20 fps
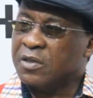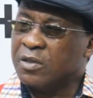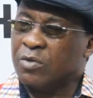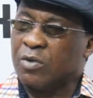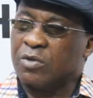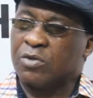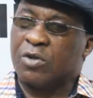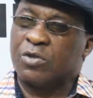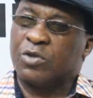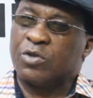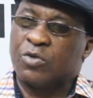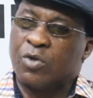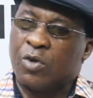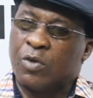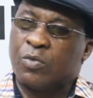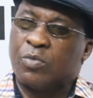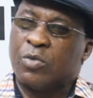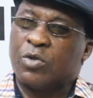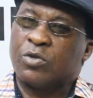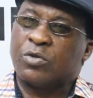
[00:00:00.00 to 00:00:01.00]
It was
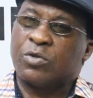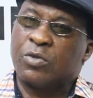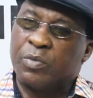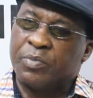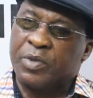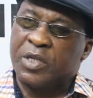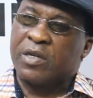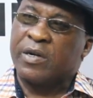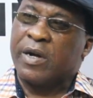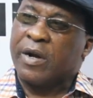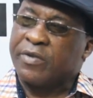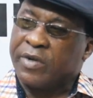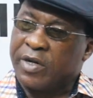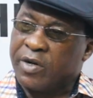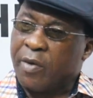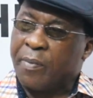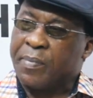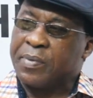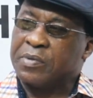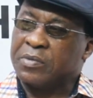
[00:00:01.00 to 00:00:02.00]
almost being
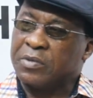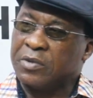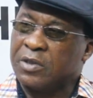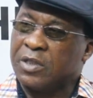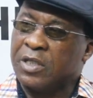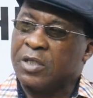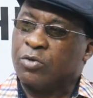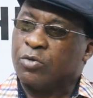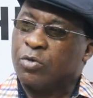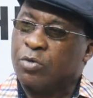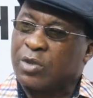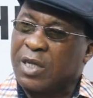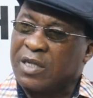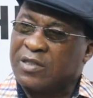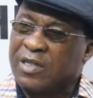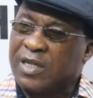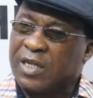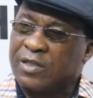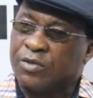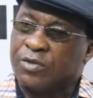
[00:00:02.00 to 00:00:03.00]
rounded up in
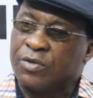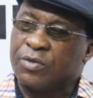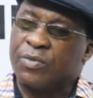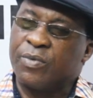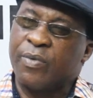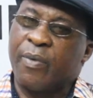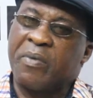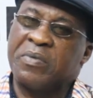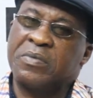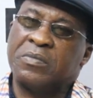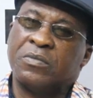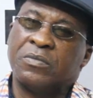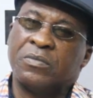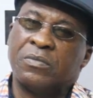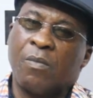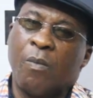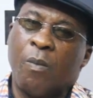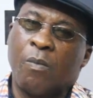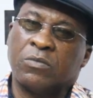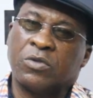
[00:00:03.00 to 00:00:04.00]
2002.
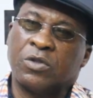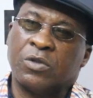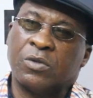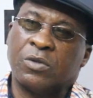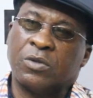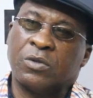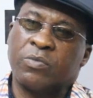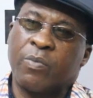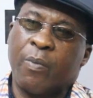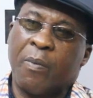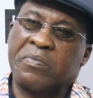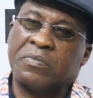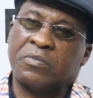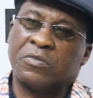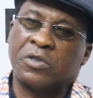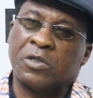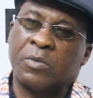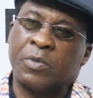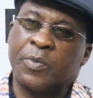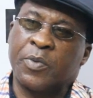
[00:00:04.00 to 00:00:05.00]
So
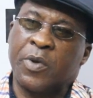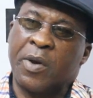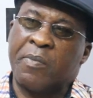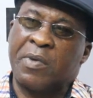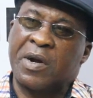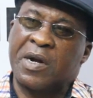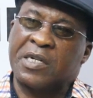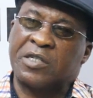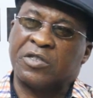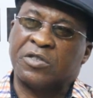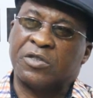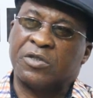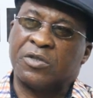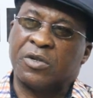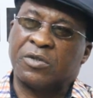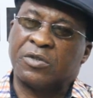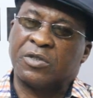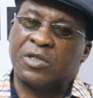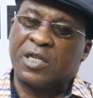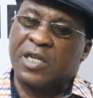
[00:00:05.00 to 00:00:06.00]
some people embarrassed the
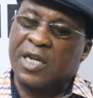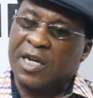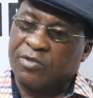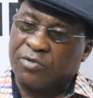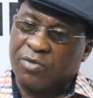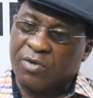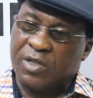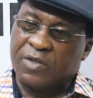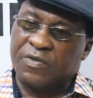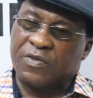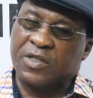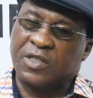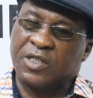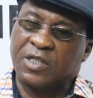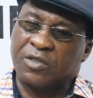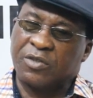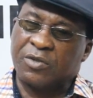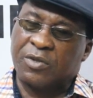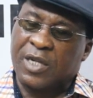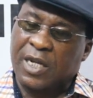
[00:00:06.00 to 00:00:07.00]
judge and he has to leave the
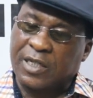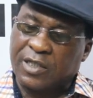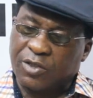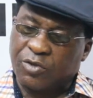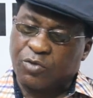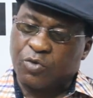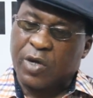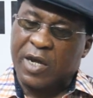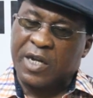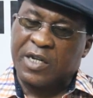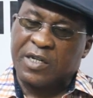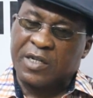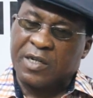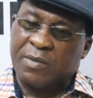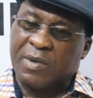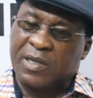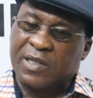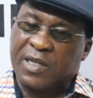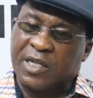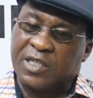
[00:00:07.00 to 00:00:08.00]
thing. So that is where
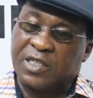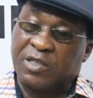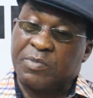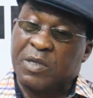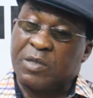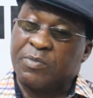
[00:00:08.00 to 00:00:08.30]
the matter is.